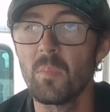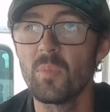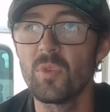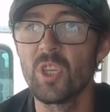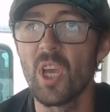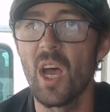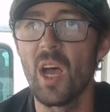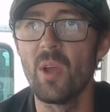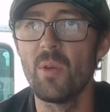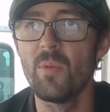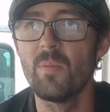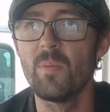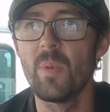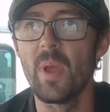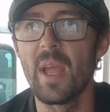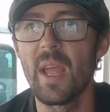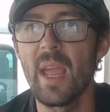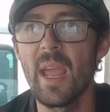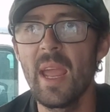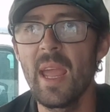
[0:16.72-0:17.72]
So
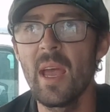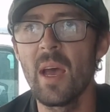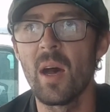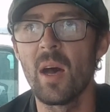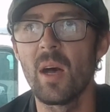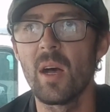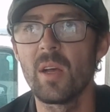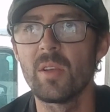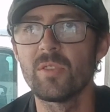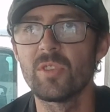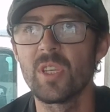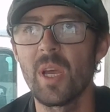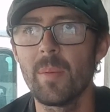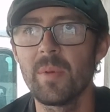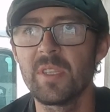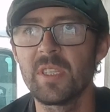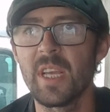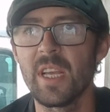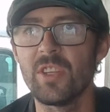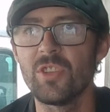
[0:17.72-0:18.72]
here are some
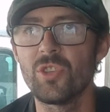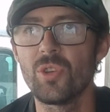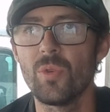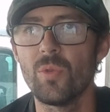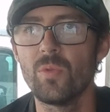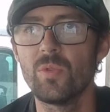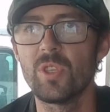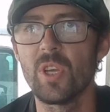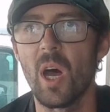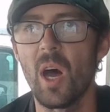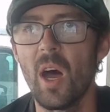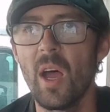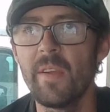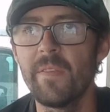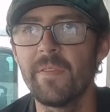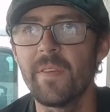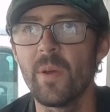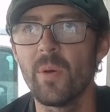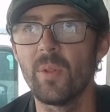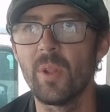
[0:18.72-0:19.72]
essentials that I
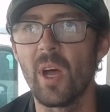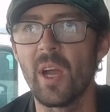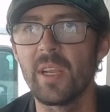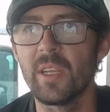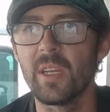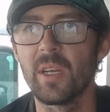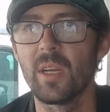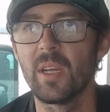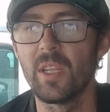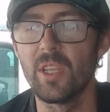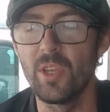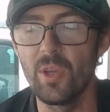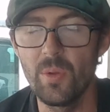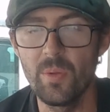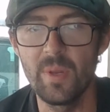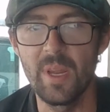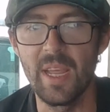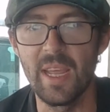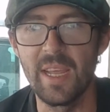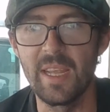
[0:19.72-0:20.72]
feel like
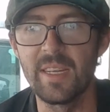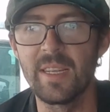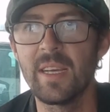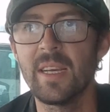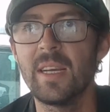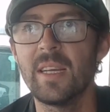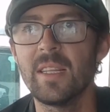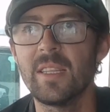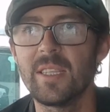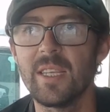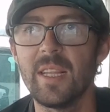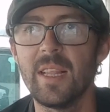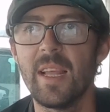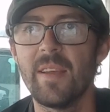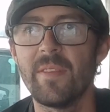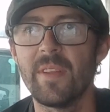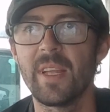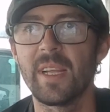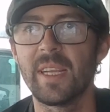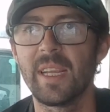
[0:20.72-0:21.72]
you need to
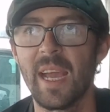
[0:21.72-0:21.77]
live in a